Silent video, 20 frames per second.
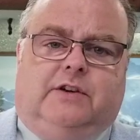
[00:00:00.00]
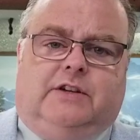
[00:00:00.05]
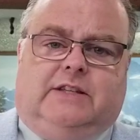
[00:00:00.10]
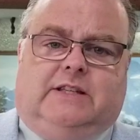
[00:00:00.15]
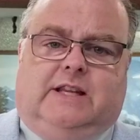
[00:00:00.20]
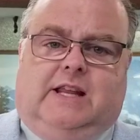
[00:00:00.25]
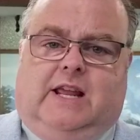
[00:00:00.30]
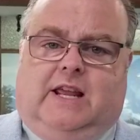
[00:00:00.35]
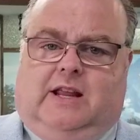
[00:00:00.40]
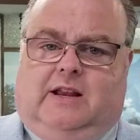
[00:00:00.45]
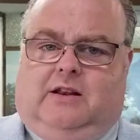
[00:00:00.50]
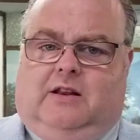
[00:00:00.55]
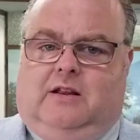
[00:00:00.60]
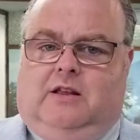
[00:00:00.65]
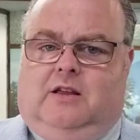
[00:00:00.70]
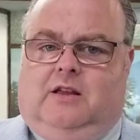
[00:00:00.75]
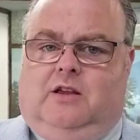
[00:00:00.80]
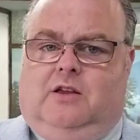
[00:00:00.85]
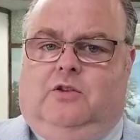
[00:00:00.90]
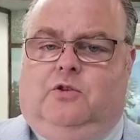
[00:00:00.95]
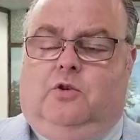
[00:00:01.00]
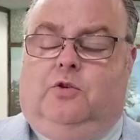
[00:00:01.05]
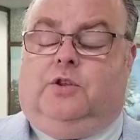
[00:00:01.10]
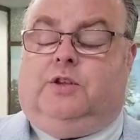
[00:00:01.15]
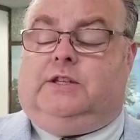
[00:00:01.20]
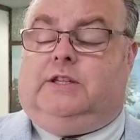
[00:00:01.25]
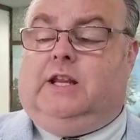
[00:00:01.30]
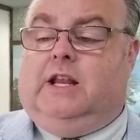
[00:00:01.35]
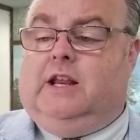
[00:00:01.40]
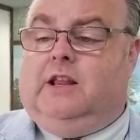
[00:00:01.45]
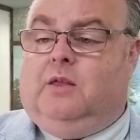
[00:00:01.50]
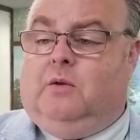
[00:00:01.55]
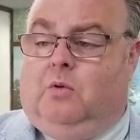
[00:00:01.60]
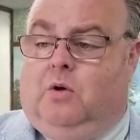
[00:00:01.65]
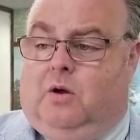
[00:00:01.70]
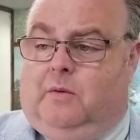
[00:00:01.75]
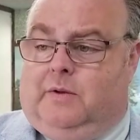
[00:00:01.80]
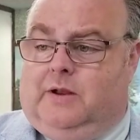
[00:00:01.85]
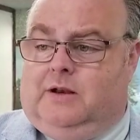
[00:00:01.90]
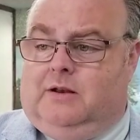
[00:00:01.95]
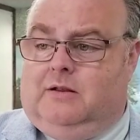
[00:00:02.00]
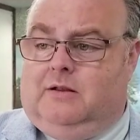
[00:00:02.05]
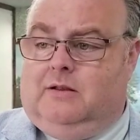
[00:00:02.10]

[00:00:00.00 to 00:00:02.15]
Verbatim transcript: sin through the seed of the woman.